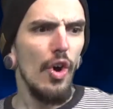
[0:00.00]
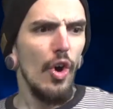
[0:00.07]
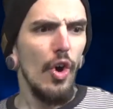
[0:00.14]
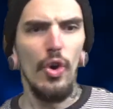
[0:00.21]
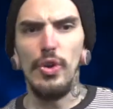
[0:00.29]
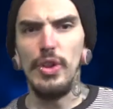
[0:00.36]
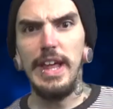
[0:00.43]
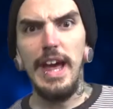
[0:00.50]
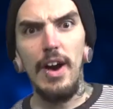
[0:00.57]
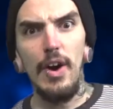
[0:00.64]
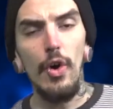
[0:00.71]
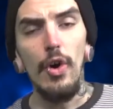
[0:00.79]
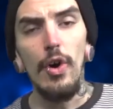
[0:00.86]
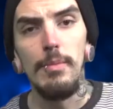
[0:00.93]
holy
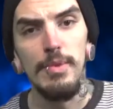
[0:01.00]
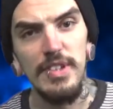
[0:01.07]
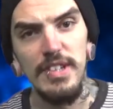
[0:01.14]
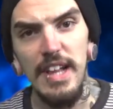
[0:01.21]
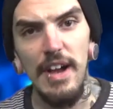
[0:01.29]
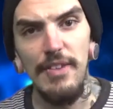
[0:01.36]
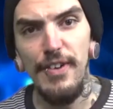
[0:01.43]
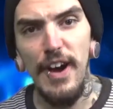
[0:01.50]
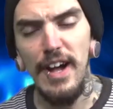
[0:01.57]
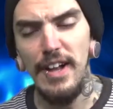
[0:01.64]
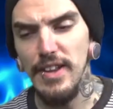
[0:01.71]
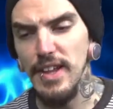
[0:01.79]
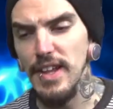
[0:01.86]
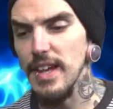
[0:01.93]
hell, Mustafa
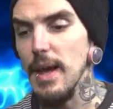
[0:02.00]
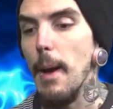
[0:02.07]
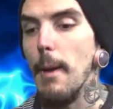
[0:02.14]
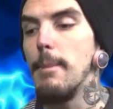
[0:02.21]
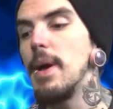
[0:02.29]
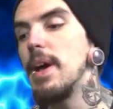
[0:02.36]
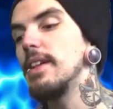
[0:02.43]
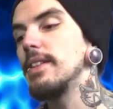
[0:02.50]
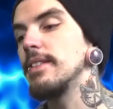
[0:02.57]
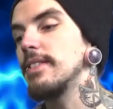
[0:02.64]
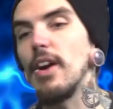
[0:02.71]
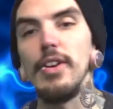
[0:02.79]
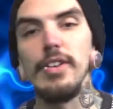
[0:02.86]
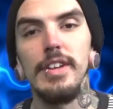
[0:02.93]
Ali pins
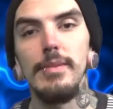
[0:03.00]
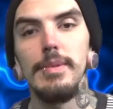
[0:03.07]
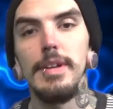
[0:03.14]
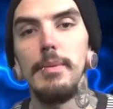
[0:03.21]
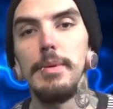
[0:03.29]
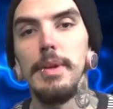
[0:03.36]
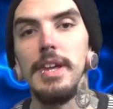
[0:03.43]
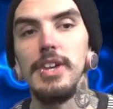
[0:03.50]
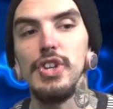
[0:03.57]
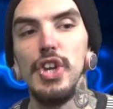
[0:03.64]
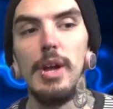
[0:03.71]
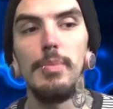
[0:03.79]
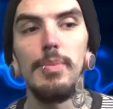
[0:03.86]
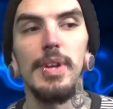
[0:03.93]
our WWE
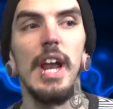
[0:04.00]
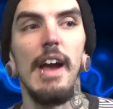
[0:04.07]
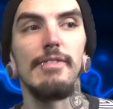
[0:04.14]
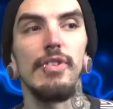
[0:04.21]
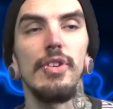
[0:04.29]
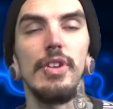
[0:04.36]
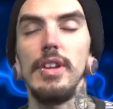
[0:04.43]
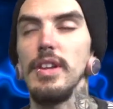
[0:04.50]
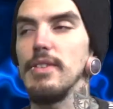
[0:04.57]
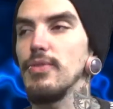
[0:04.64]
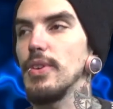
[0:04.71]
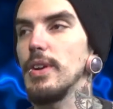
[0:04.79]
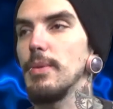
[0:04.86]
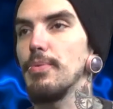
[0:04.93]
champion after
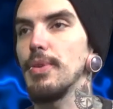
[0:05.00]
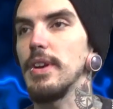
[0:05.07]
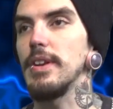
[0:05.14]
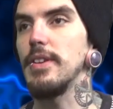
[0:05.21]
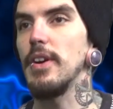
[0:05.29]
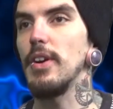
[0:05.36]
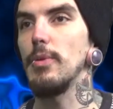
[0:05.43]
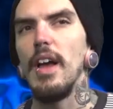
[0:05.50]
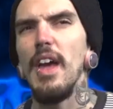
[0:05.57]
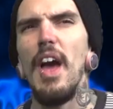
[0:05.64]
delivering a pretty dope,